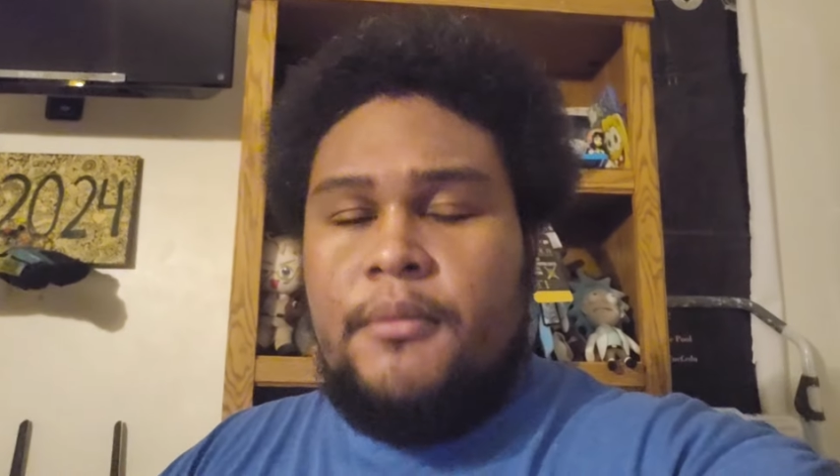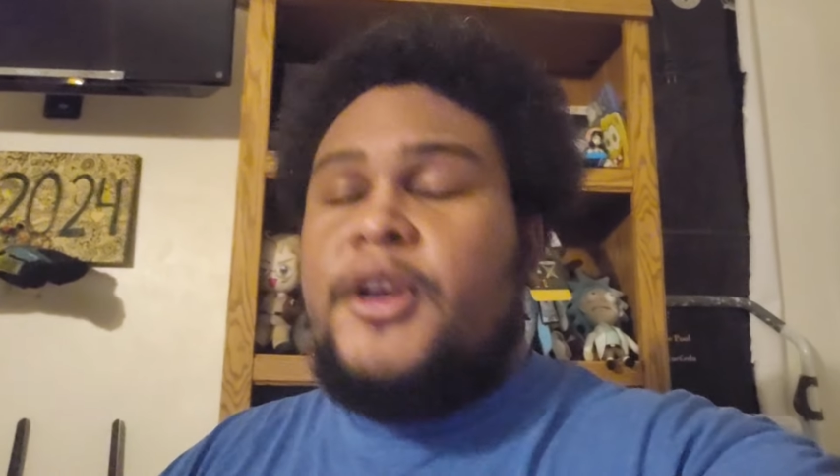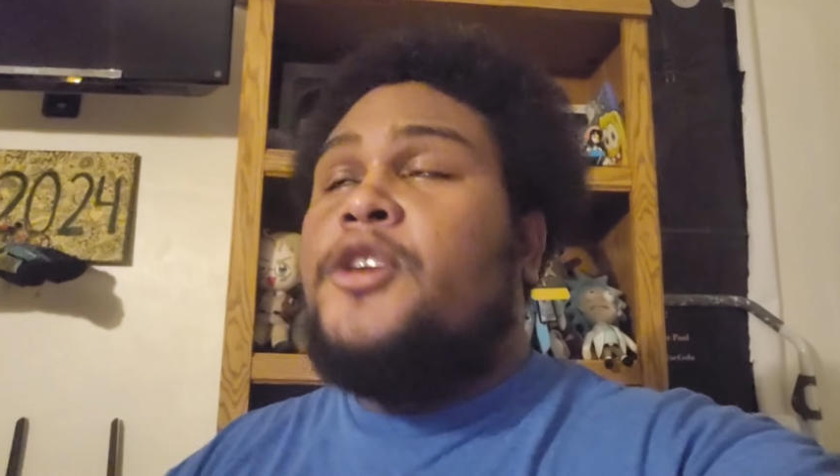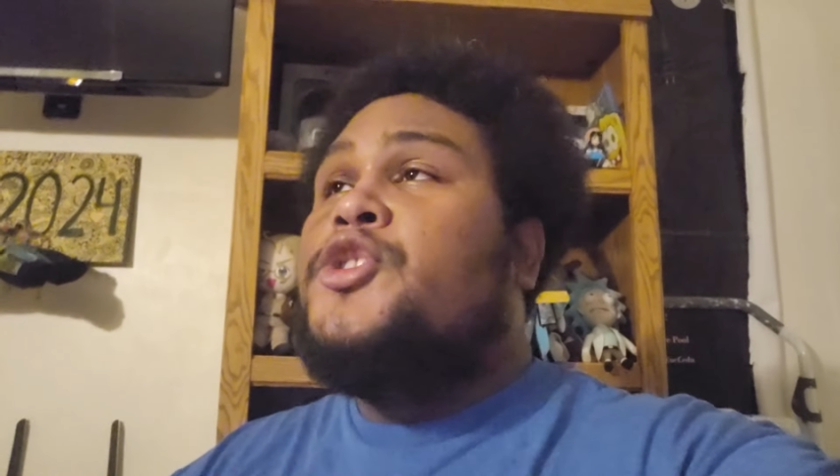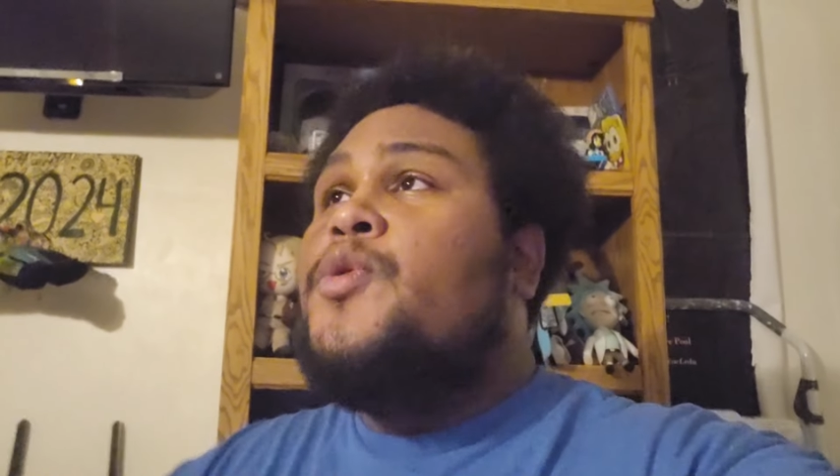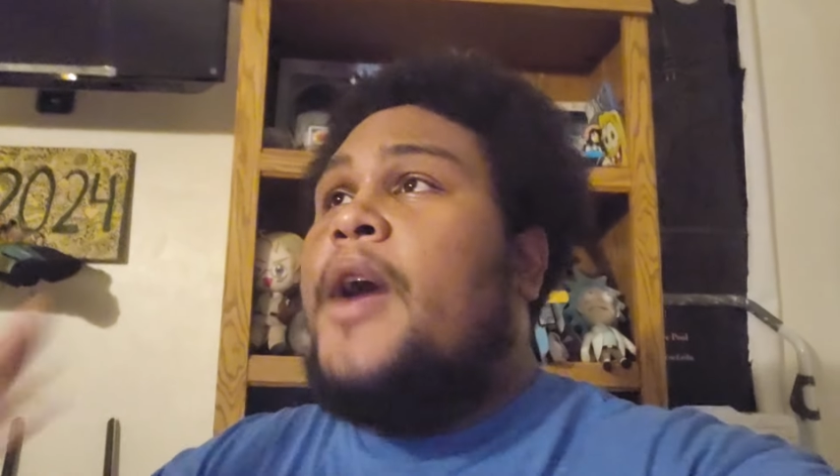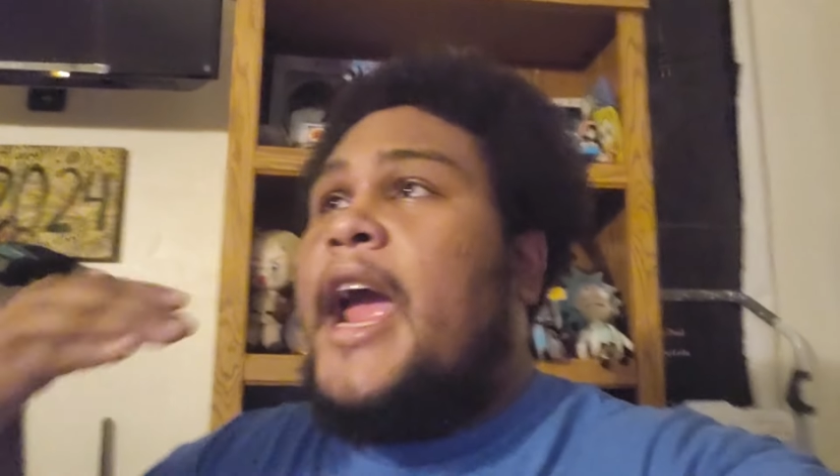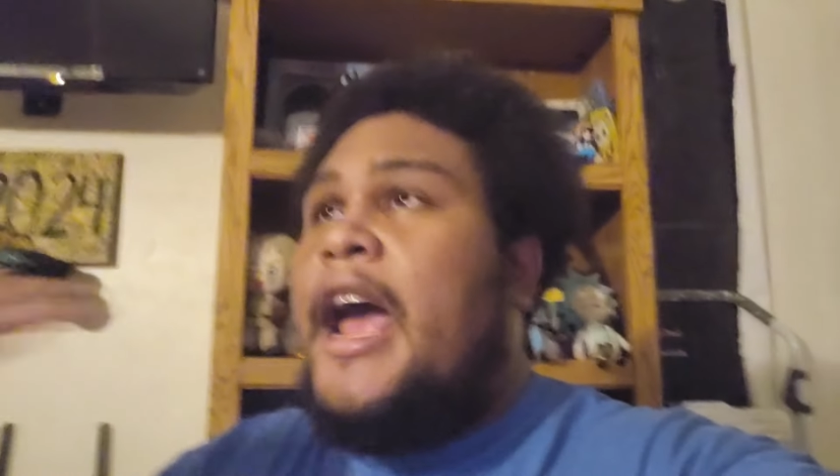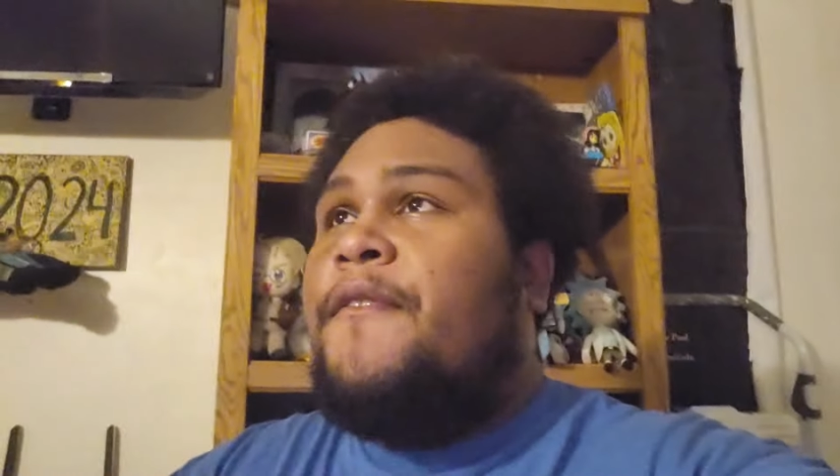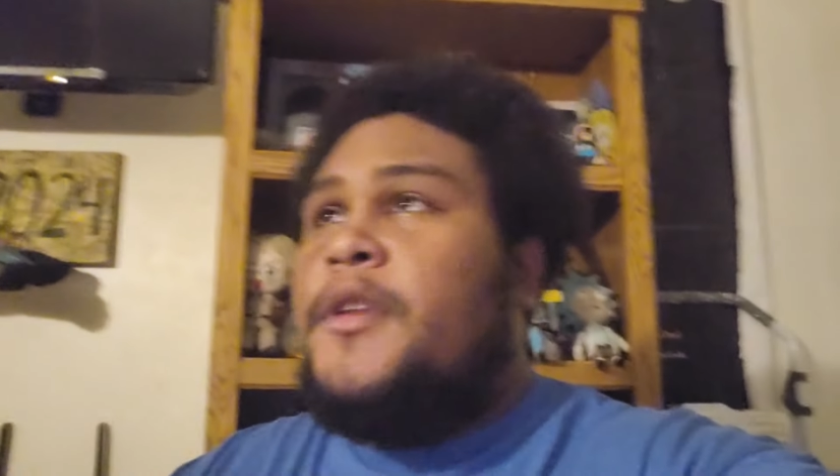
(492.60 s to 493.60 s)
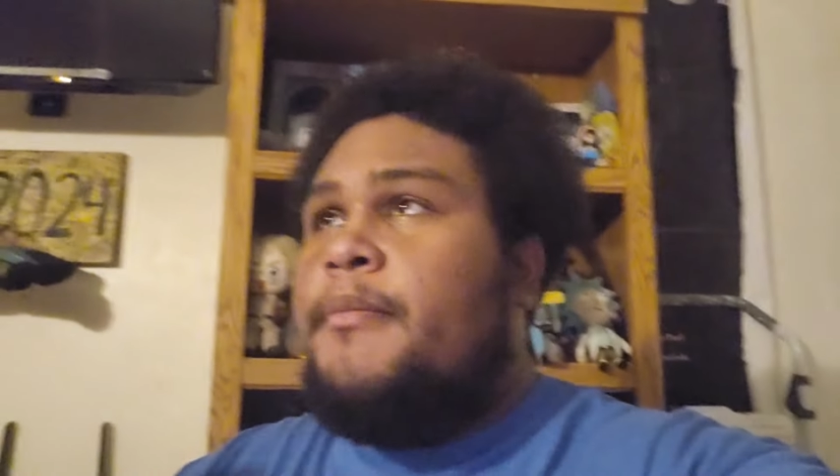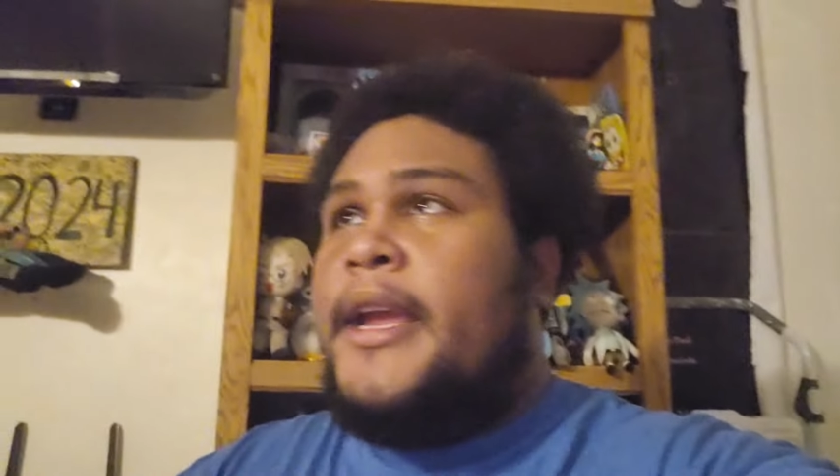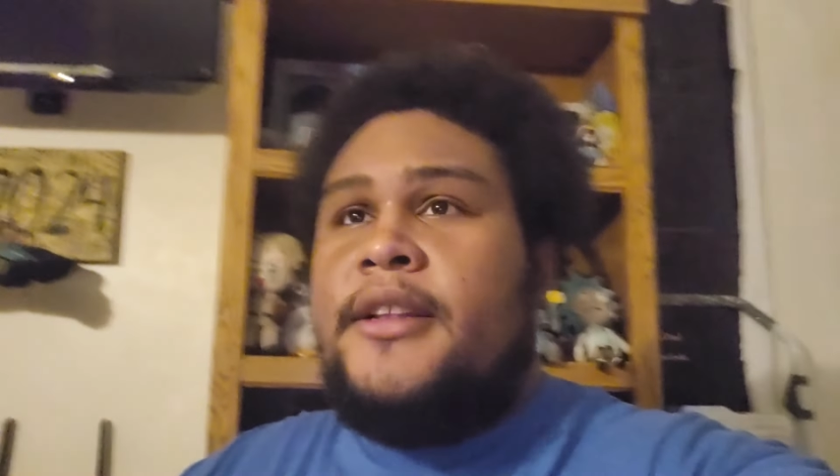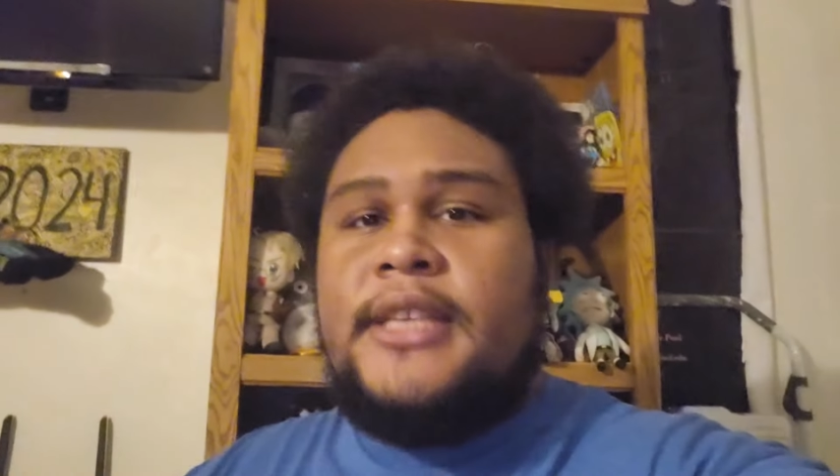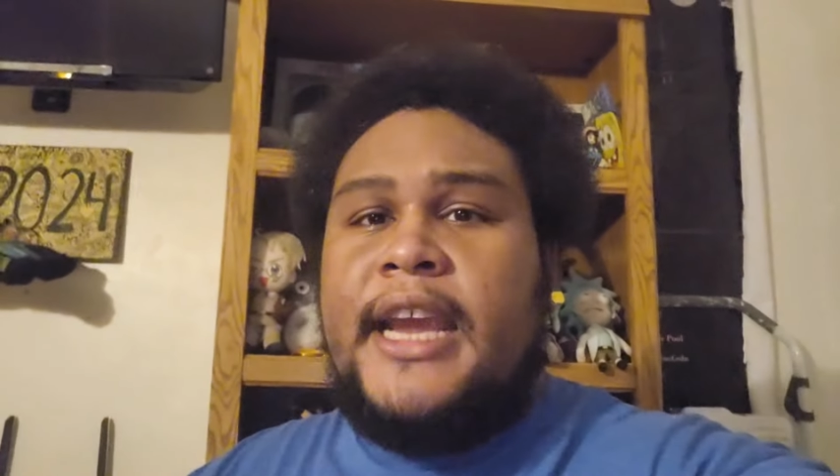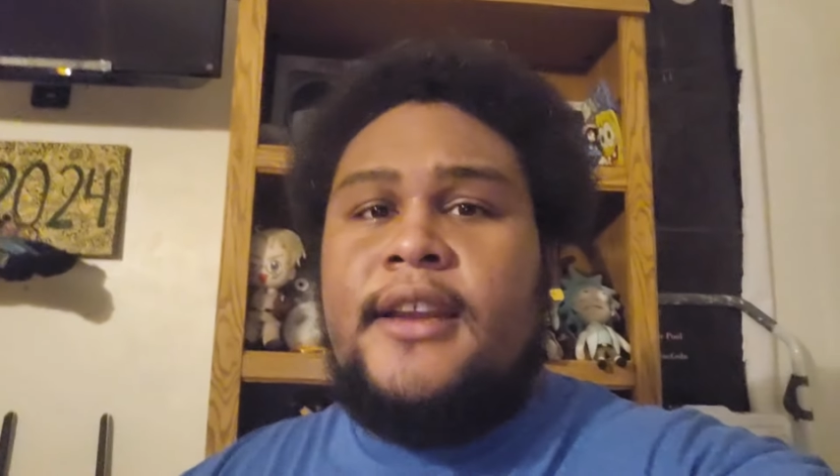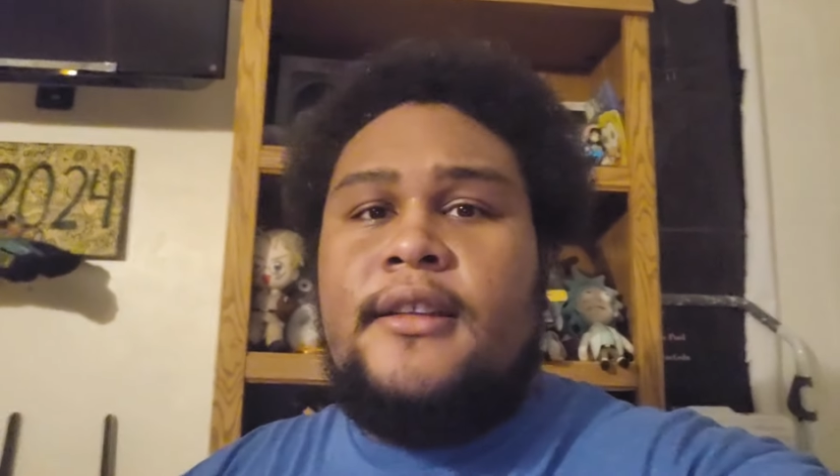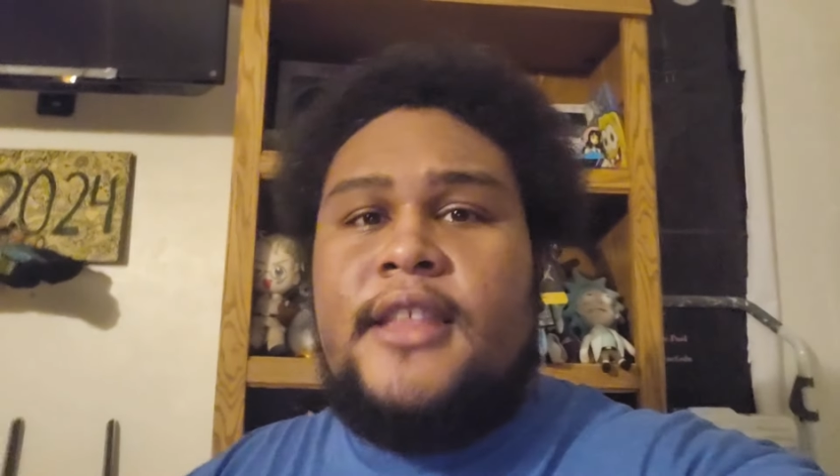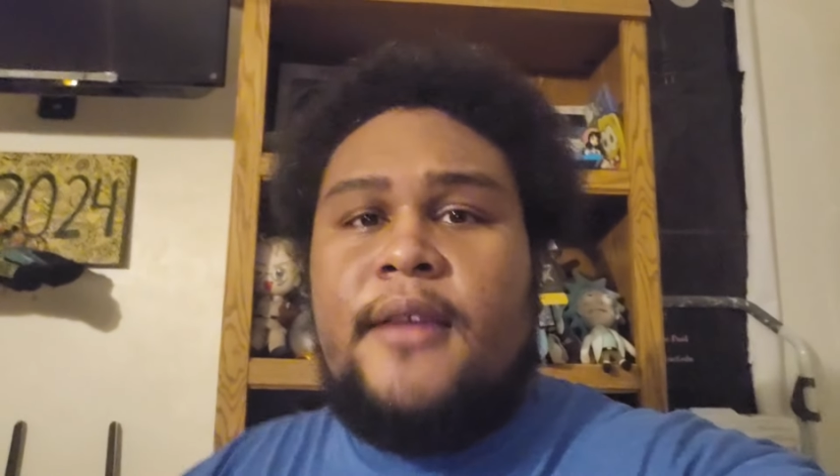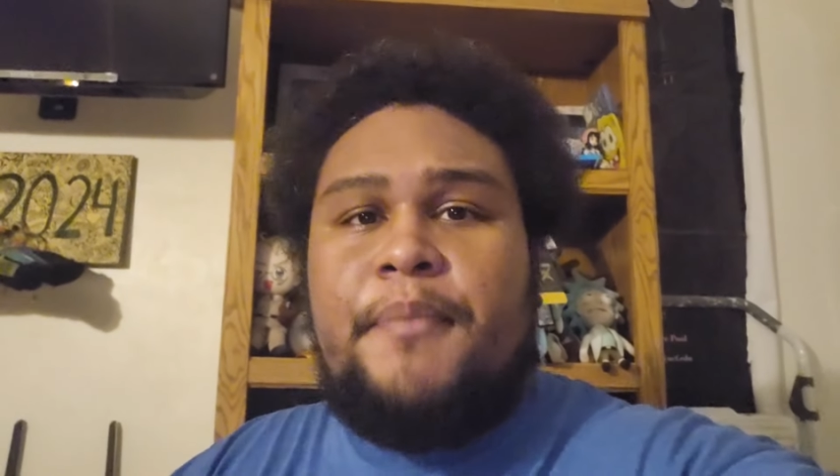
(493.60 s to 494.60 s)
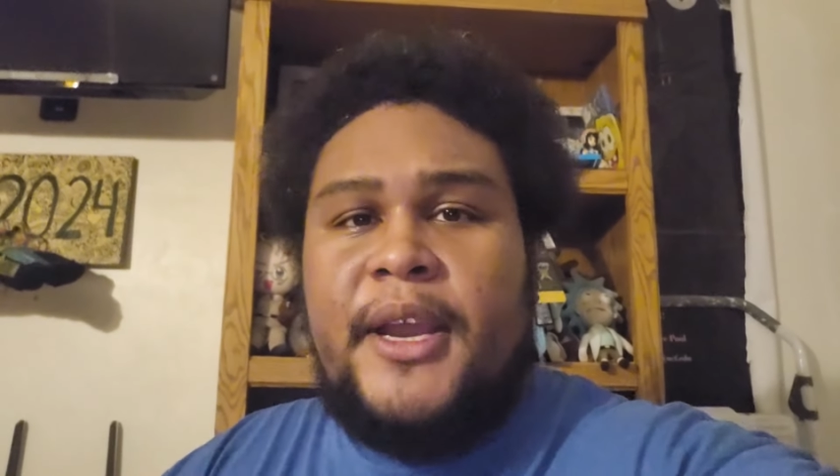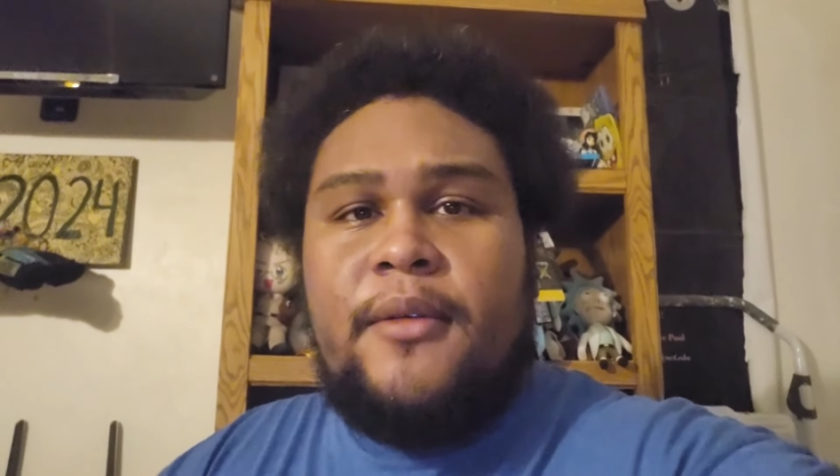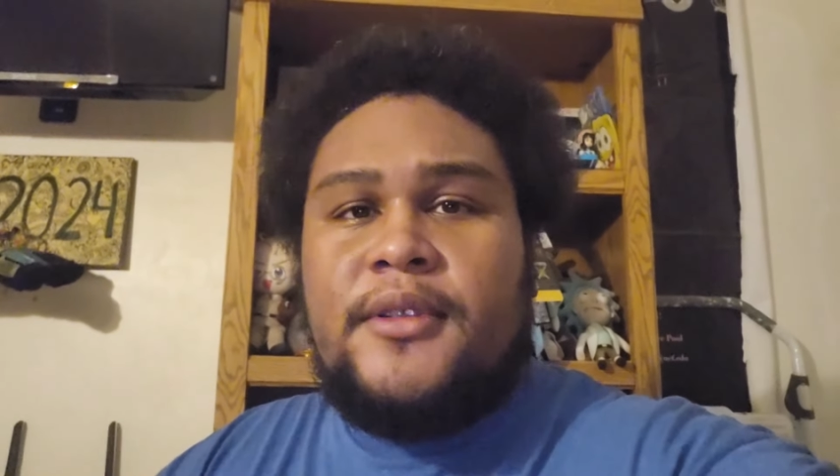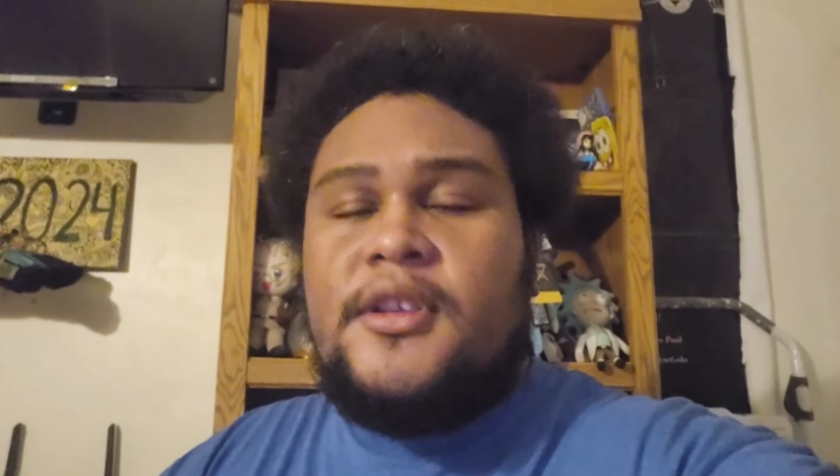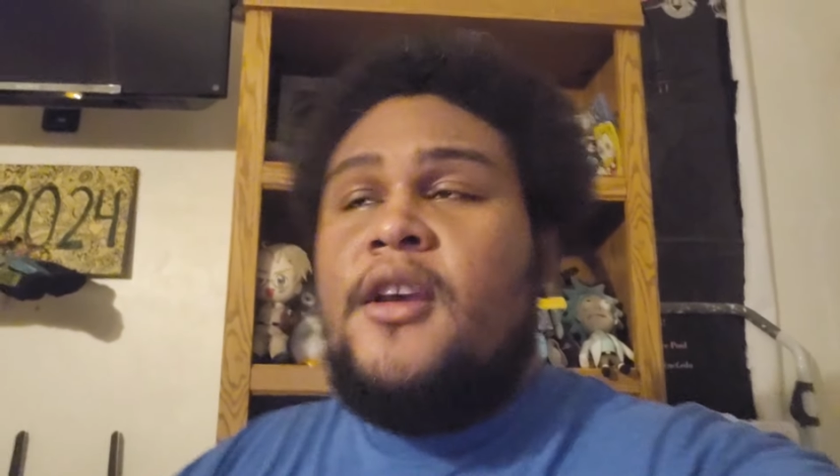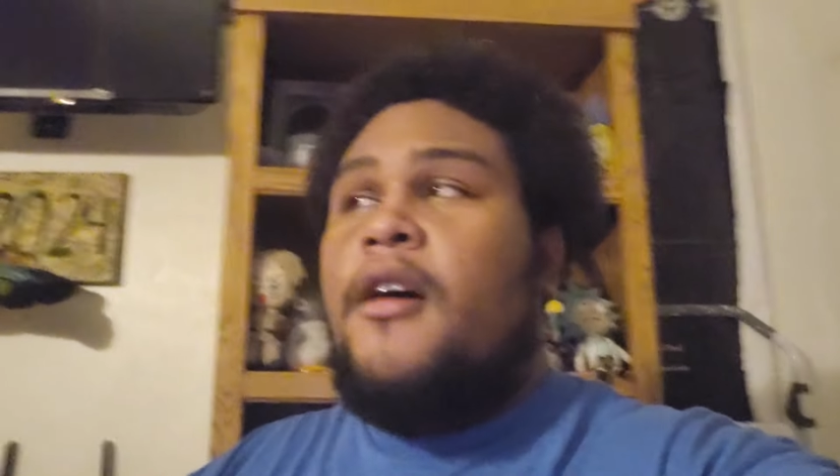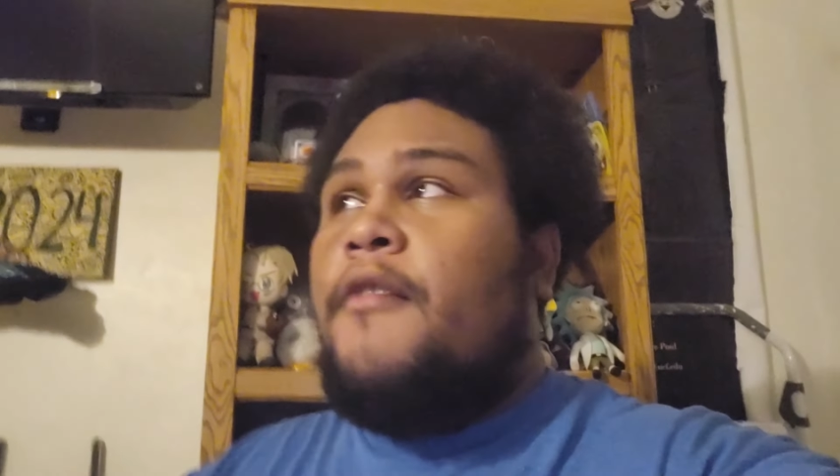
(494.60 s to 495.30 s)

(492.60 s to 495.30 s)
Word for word: because you have to maintain the appearance